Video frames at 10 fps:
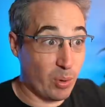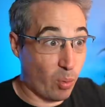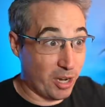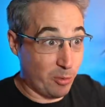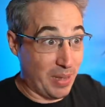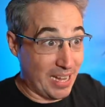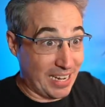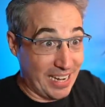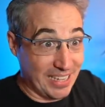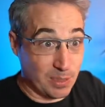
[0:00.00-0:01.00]
A while back,
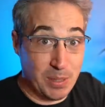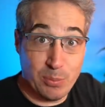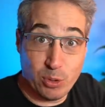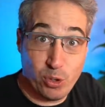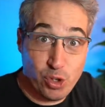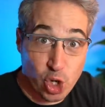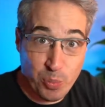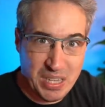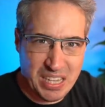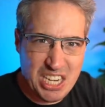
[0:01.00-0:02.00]
I asked people to show
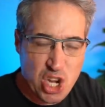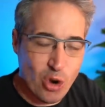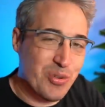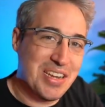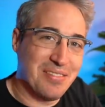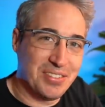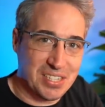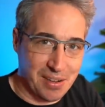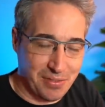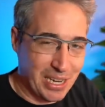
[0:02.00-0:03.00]
me the no div
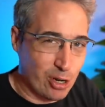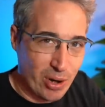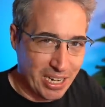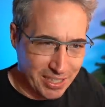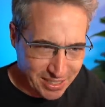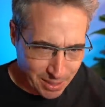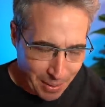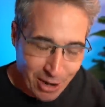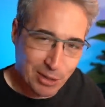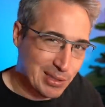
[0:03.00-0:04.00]
stuff they created because
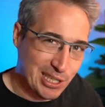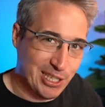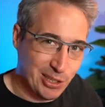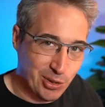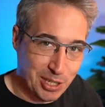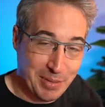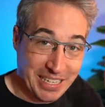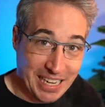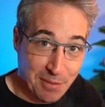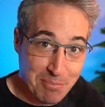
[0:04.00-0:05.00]
apparently you can
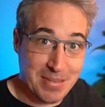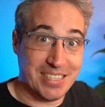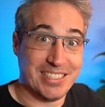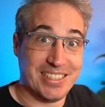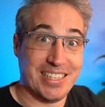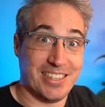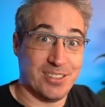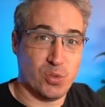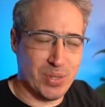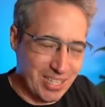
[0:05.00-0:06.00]
make amazing
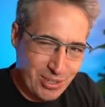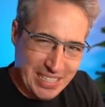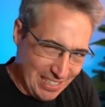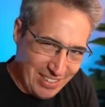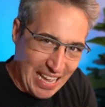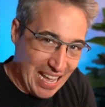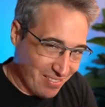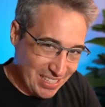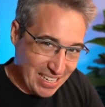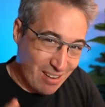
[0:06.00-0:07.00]
things without even
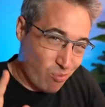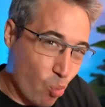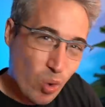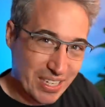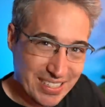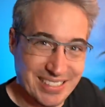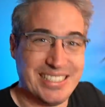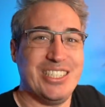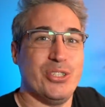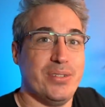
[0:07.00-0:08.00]
having to have one
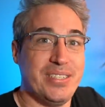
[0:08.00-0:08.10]
single